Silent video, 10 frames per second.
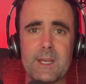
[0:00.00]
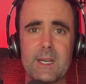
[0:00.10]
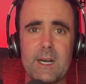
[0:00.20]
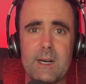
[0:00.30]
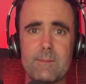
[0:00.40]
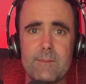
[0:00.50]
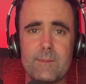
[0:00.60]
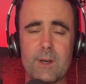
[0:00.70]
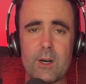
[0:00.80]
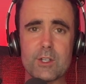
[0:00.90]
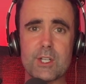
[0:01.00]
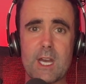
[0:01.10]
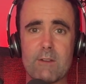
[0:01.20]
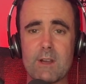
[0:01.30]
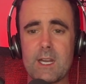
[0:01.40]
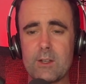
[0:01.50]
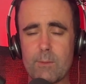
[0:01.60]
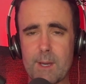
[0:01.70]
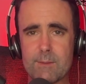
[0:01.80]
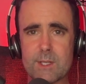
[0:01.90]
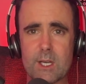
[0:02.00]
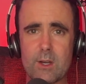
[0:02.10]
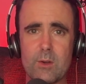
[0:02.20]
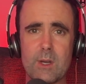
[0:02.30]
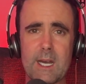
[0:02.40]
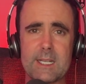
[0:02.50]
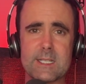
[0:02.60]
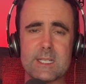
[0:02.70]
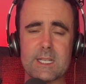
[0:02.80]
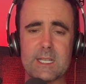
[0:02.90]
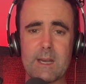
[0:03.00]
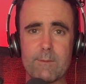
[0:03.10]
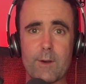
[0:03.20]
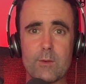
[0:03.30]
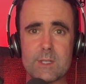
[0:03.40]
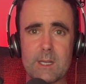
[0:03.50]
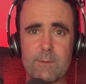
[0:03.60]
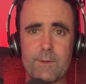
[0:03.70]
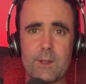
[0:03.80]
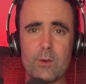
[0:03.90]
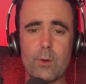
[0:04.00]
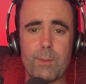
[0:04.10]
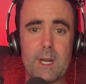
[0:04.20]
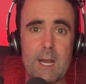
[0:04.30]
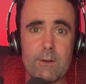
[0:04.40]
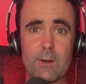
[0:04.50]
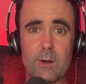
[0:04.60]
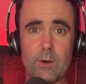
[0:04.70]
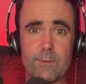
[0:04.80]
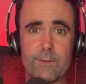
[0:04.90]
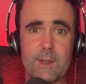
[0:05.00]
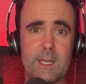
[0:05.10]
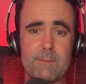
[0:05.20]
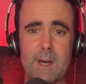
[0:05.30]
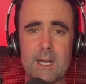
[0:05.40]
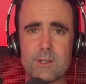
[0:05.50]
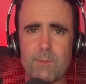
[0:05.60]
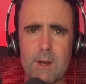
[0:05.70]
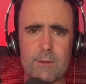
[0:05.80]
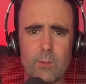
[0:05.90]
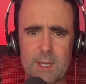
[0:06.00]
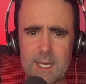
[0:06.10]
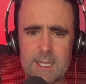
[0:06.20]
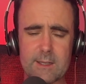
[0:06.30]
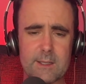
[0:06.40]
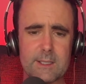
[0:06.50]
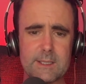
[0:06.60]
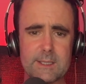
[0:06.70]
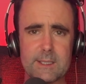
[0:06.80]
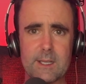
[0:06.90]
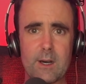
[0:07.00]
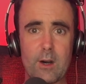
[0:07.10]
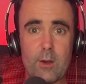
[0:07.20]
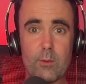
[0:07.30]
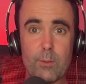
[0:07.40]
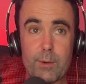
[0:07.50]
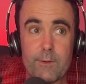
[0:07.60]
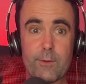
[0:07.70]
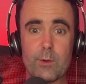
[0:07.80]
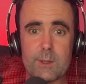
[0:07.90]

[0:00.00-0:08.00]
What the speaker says: I'll share it and you'll be able to go and get voting for your player of the match, player of the weekend. I will put forward the